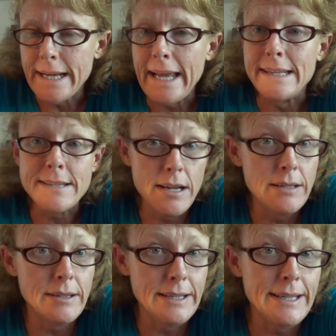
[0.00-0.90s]
And
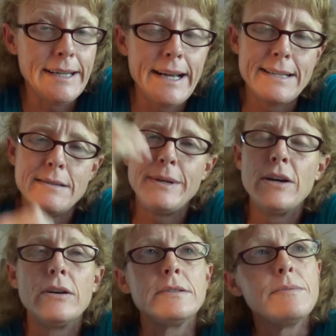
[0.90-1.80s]
suddenly it has to be
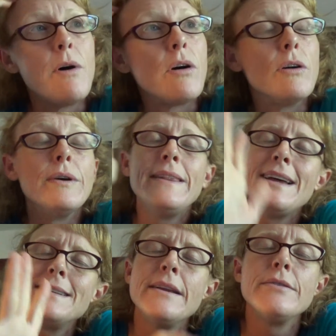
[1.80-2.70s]
gone tomorrow. And
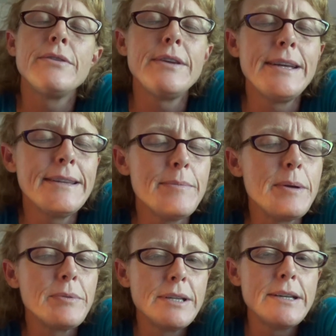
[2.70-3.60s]
that's another thing that
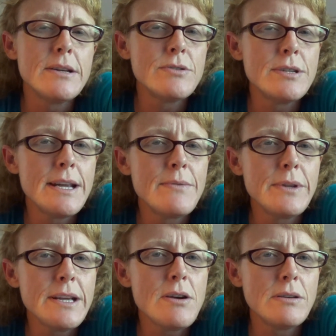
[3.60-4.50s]
people need to understand
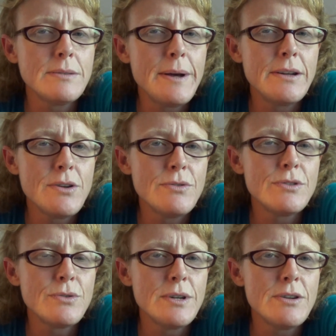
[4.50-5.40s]
when they call us about an owner
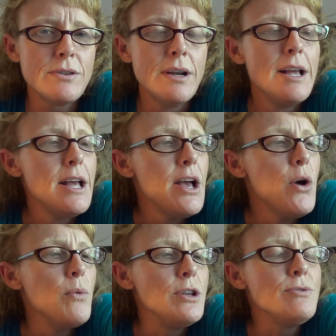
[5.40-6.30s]
surrender.
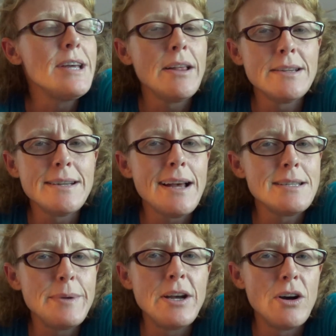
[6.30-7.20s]
When you tell us it has
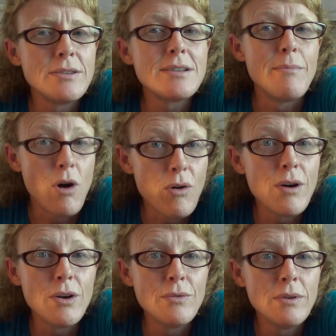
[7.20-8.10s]
to be gone
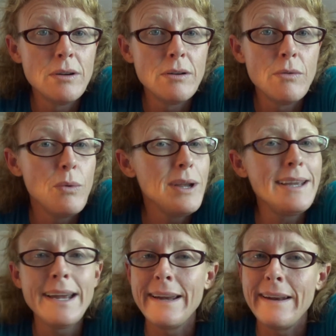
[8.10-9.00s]
tomorrow, we
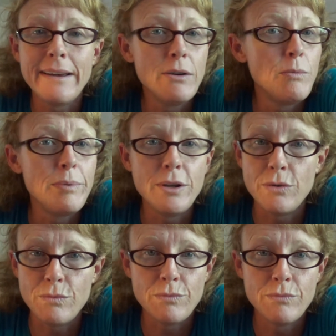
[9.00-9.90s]
can't help you.